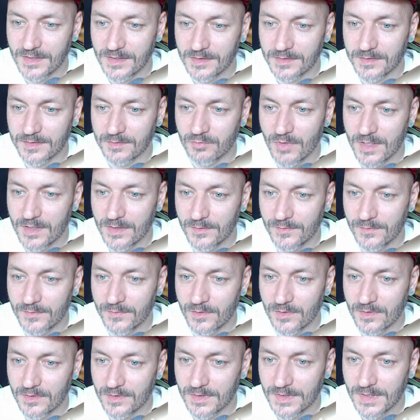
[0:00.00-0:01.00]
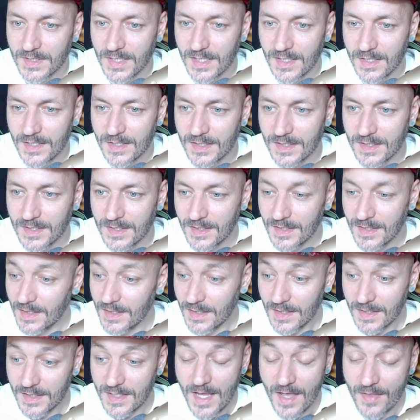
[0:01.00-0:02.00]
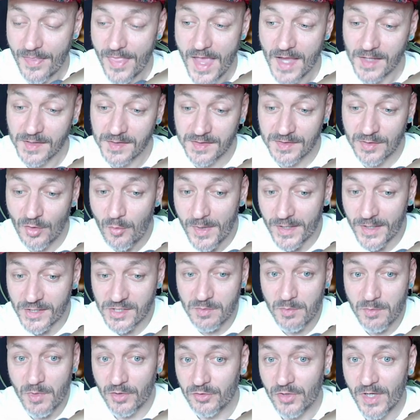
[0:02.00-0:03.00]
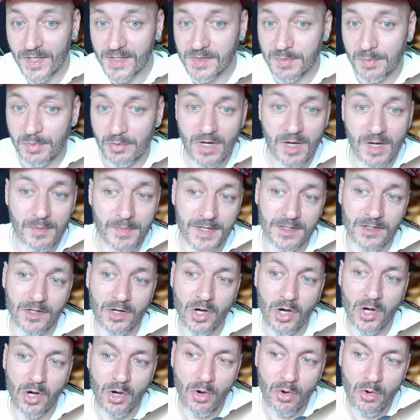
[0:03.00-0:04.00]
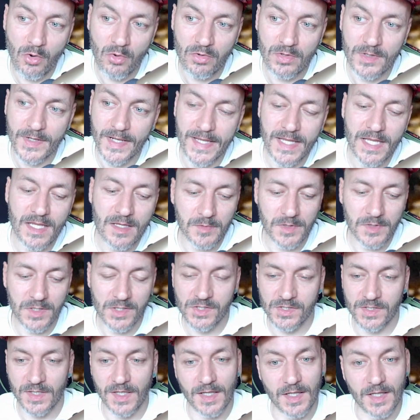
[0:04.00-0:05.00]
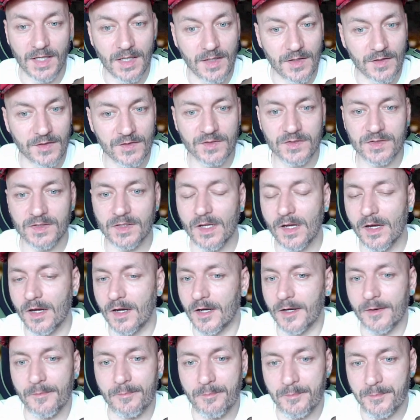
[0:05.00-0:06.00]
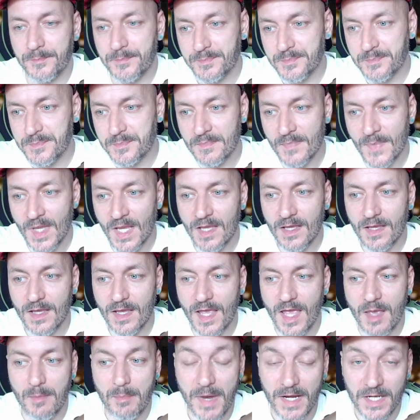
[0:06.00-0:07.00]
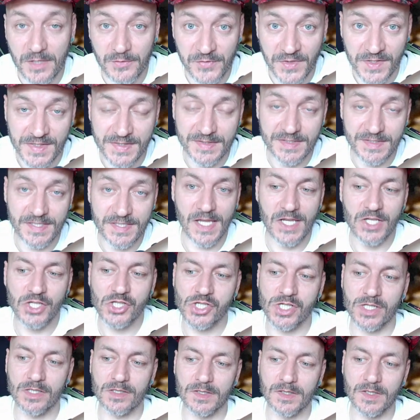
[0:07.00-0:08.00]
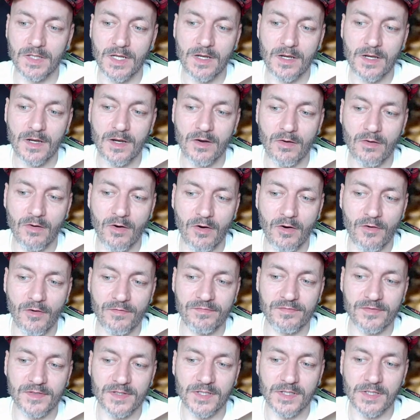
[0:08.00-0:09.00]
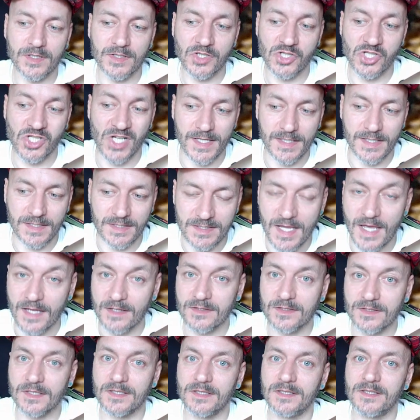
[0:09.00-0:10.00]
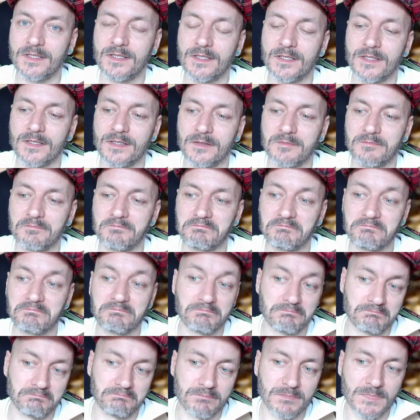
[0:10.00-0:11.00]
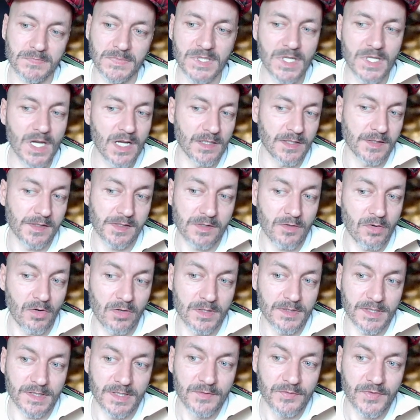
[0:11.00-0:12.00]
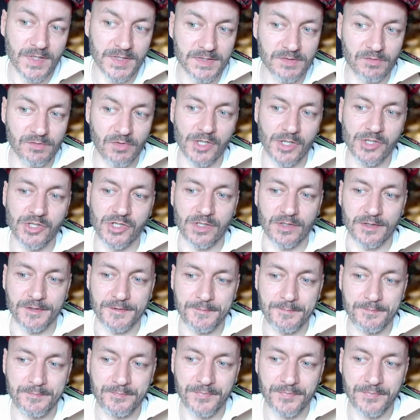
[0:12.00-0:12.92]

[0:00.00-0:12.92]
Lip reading: It's wonderful. Yeah, there's so much more to explore. I mean, the whole image is a manifestation of gigantic, yeah, let's call it infrastructure.